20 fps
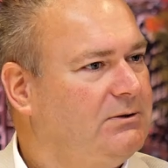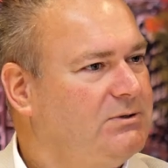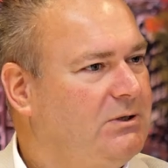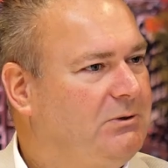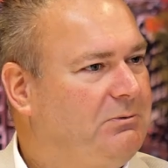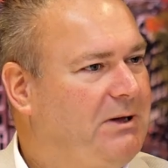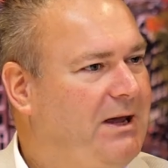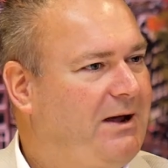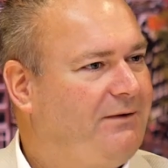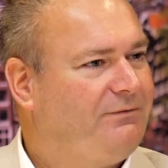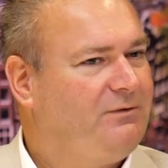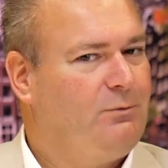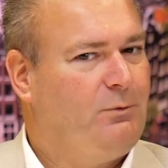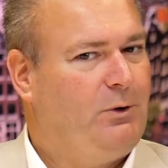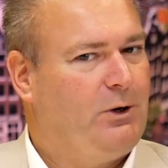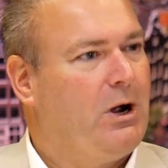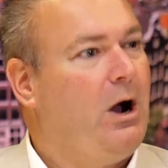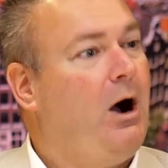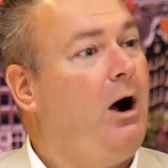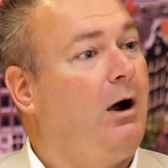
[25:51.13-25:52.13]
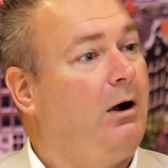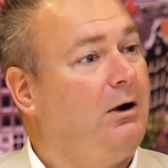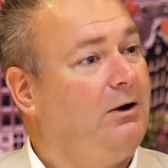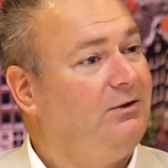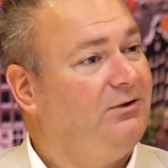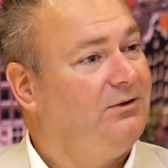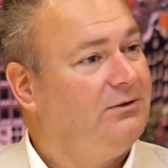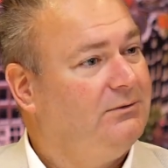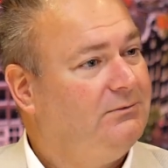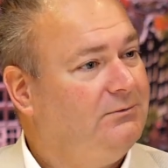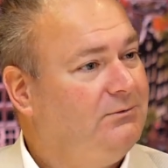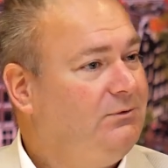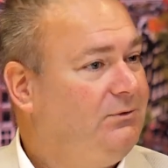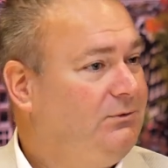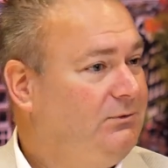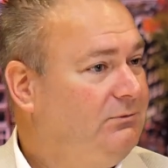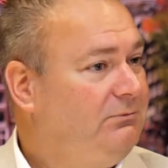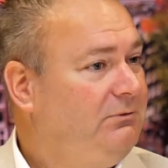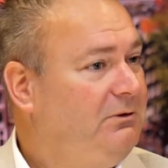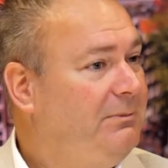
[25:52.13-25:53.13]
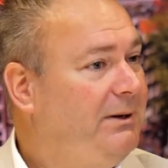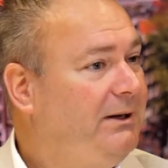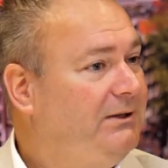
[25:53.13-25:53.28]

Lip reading: So we have to work hard to remain